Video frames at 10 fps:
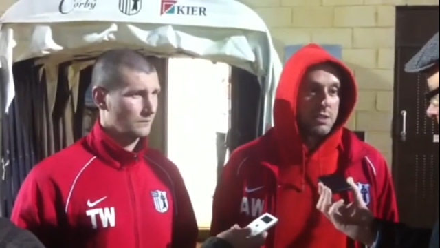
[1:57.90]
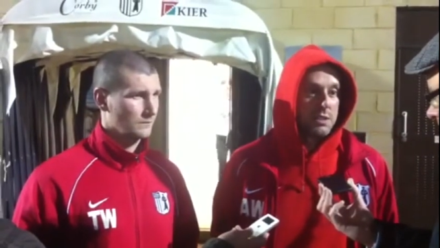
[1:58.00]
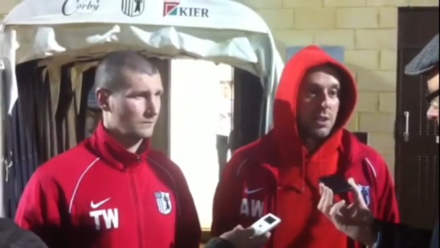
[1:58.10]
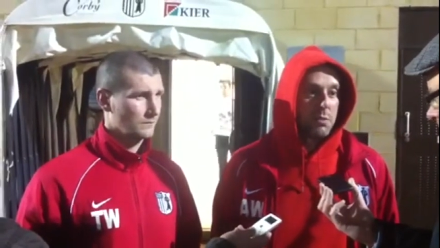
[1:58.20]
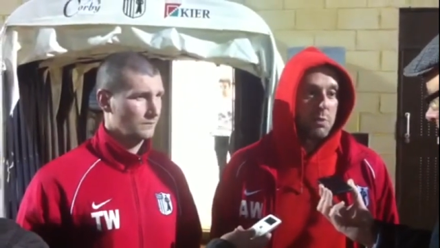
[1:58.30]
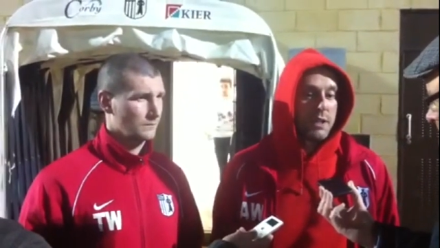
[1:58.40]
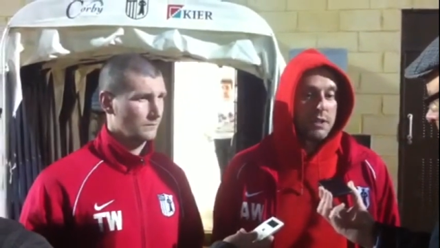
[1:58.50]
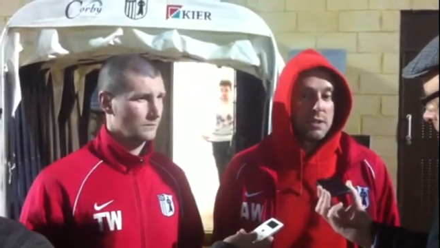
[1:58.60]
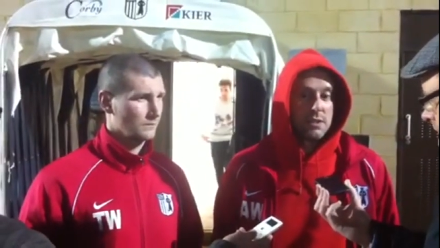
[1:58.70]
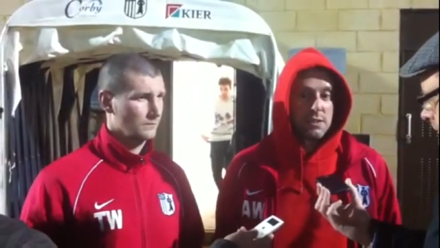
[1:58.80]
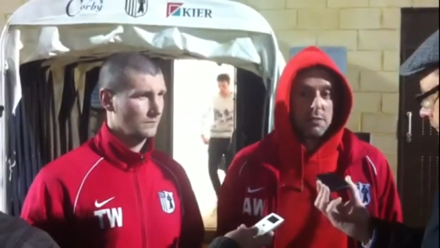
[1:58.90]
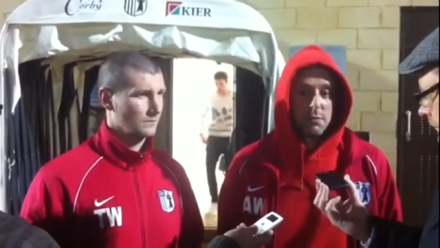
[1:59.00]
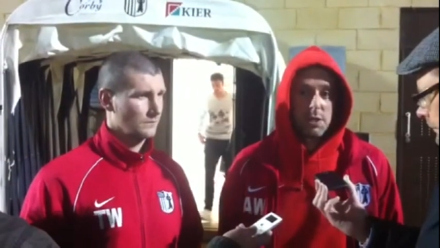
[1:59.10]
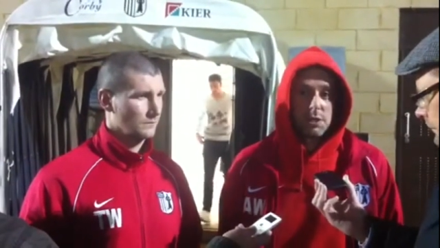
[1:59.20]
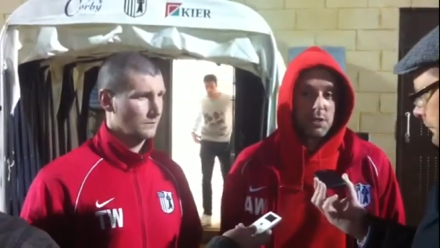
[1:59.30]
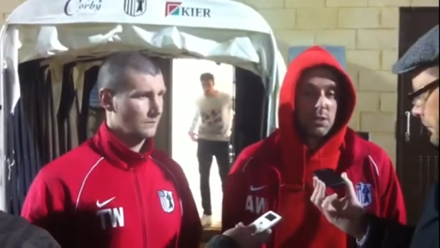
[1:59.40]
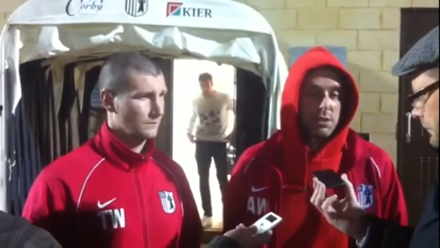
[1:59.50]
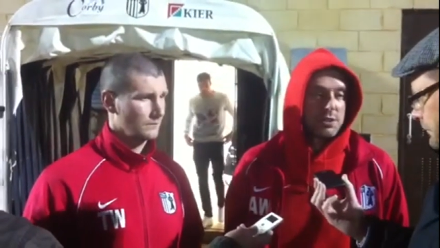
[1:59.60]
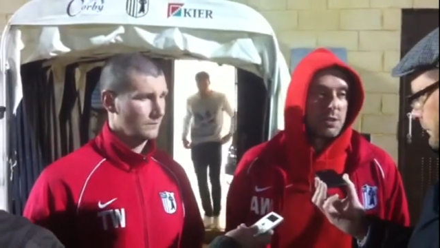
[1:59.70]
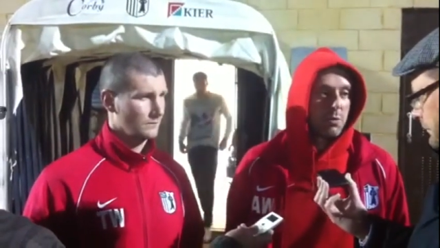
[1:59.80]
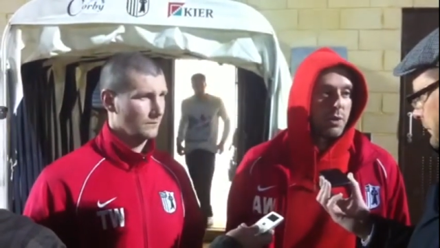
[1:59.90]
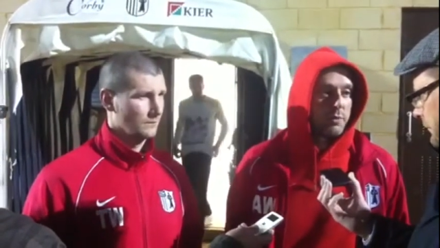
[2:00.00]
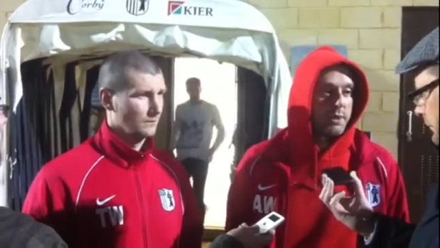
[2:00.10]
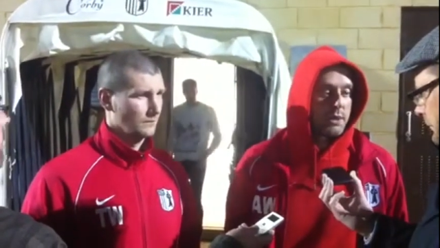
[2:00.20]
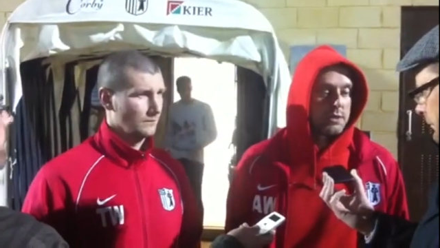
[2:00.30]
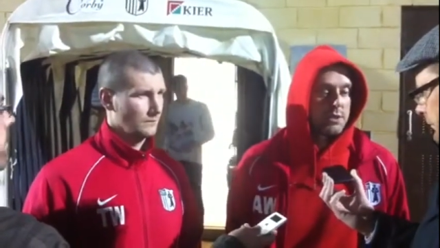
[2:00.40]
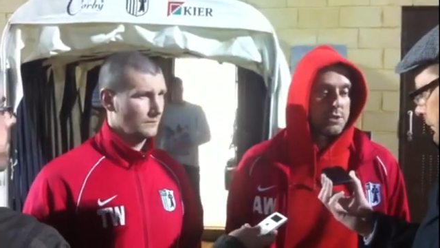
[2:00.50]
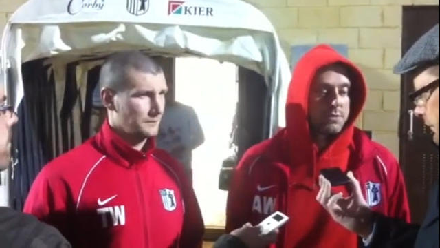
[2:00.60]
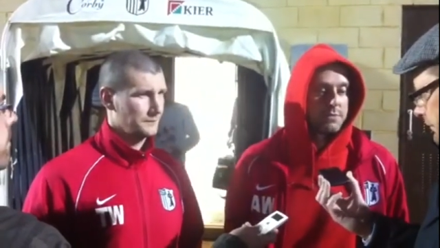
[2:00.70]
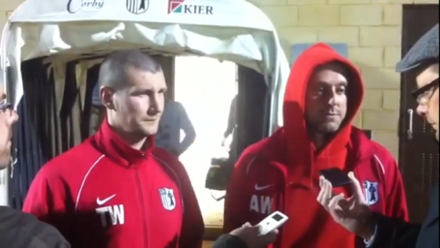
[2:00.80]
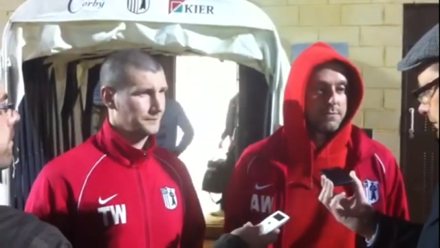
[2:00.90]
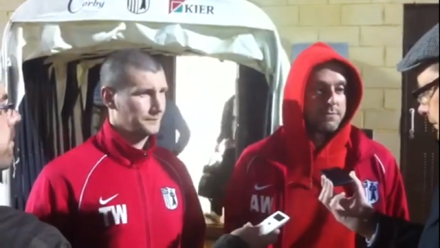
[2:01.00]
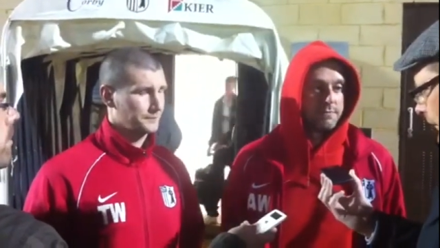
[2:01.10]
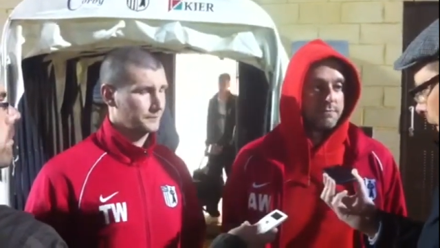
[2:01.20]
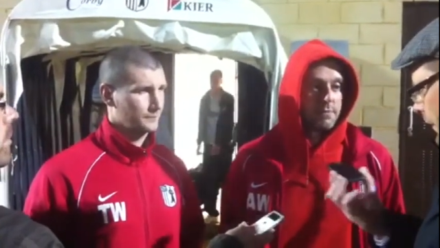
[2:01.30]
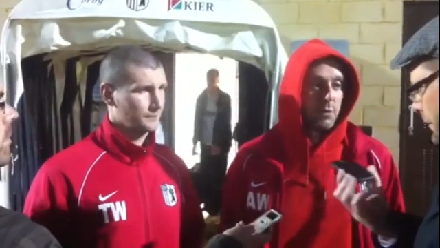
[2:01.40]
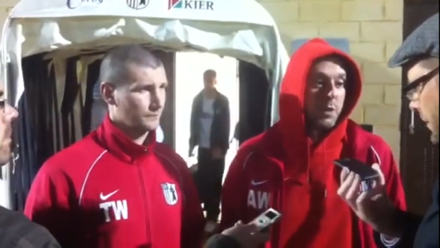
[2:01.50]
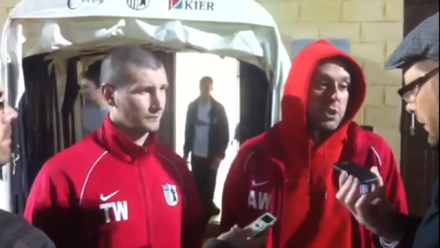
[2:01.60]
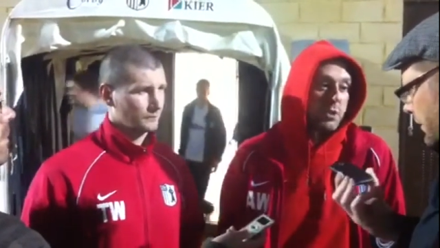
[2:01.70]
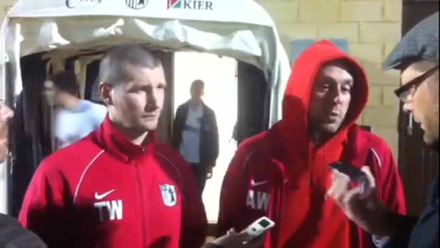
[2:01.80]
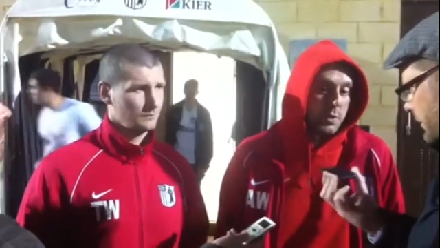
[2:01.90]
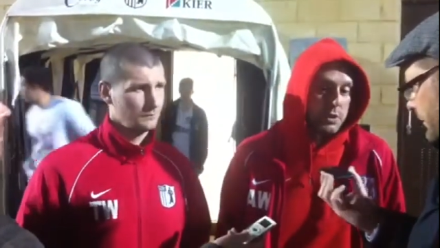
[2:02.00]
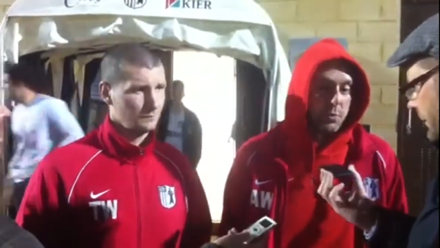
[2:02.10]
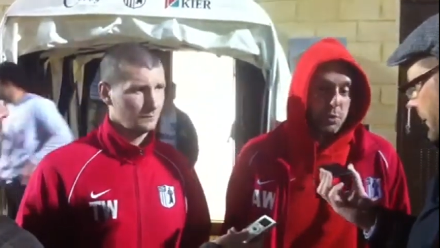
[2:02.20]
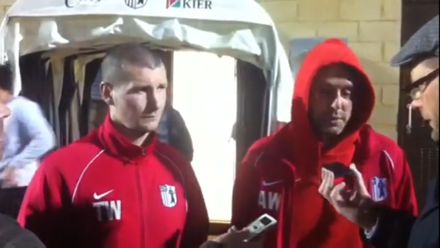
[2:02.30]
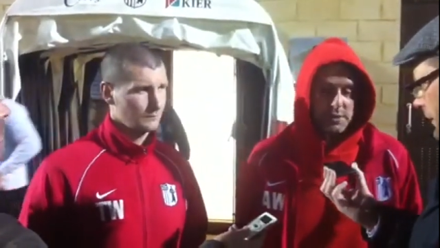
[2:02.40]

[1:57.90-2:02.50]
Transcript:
Speaker 1: he's his own man and, and, can totally understand why he made that decision. We wish, it, we wish him all the